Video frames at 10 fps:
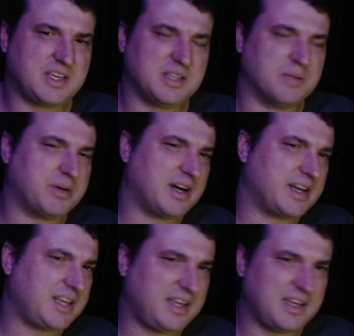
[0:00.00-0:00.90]
in the
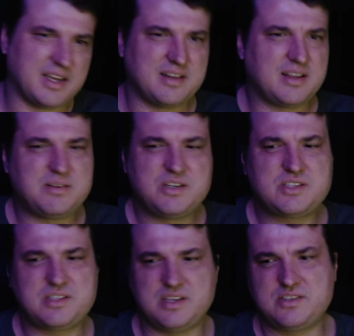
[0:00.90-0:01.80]
body, and
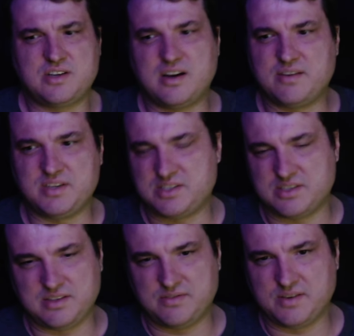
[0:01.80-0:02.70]
it's
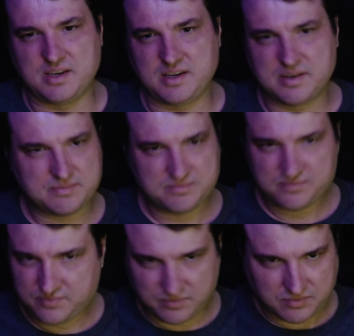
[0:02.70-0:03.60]
obviously fake
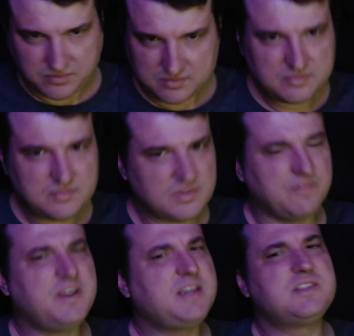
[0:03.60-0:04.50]

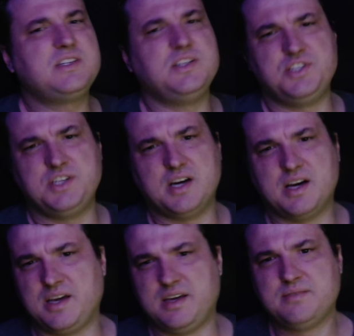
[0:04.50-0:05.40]

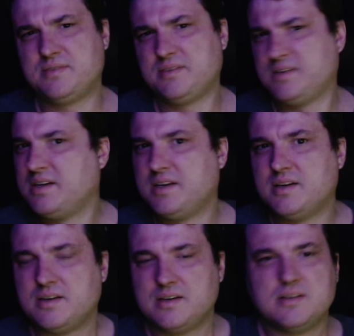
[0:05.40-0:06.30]
CGI.
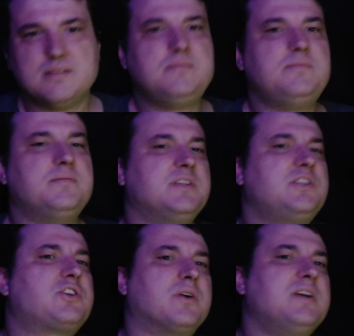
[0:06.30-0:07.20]
It's
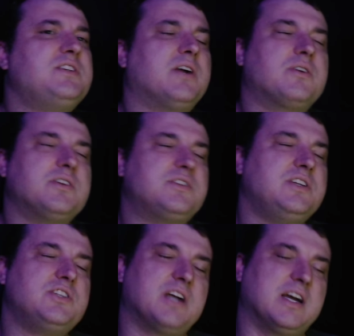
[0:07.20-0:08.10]
just crazy how good
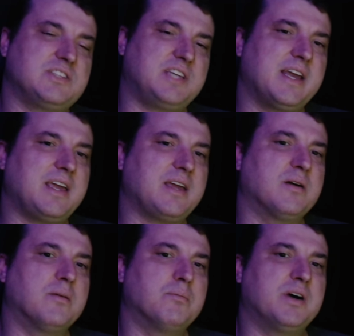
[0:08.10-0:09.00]
CGI is getting,
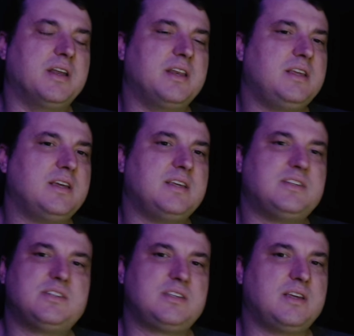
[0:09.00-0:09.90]
but
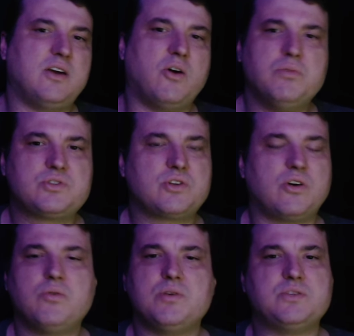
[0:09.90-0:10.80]
it's almost
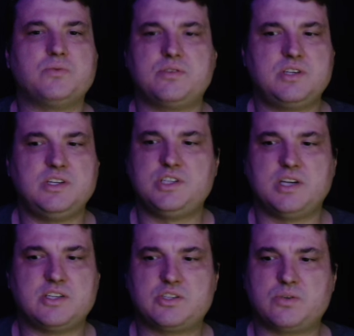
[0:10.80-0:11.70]
always with
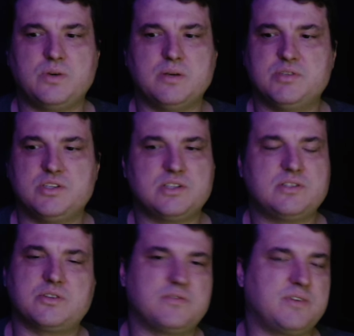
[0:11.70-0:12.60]
CGI squibs. It just
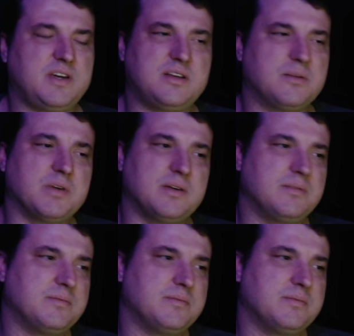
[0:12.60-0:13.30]
looks fake to me.